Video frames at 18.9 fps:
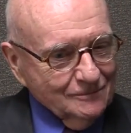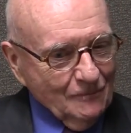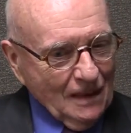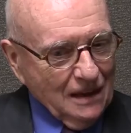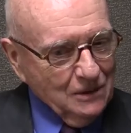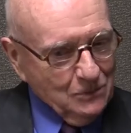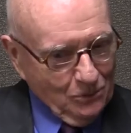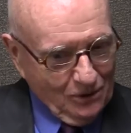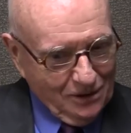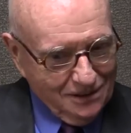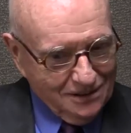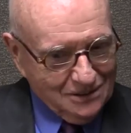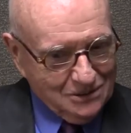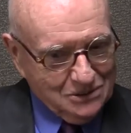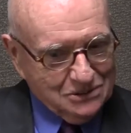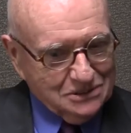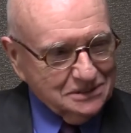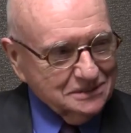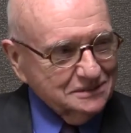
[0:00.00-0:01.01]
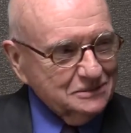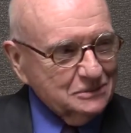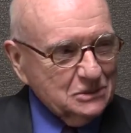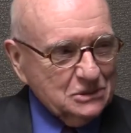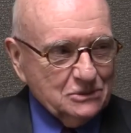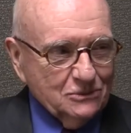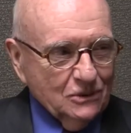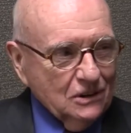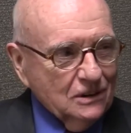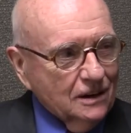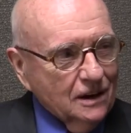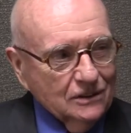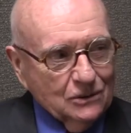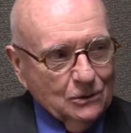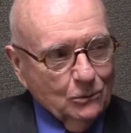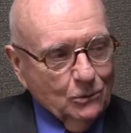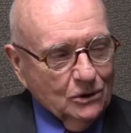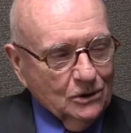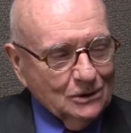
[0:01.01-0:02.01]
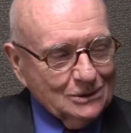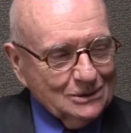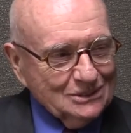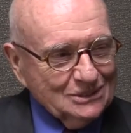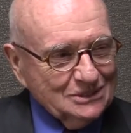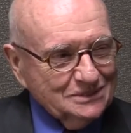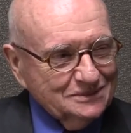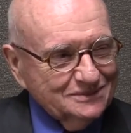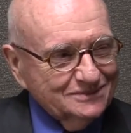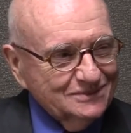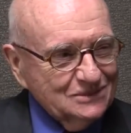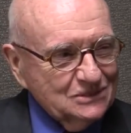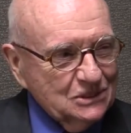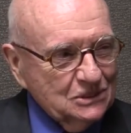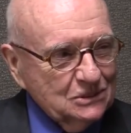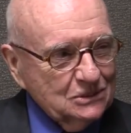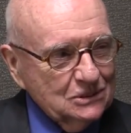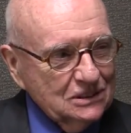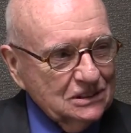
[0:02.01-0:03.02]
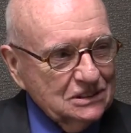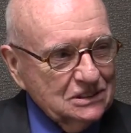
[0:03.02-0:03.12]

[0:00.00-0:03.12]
It was another world, totally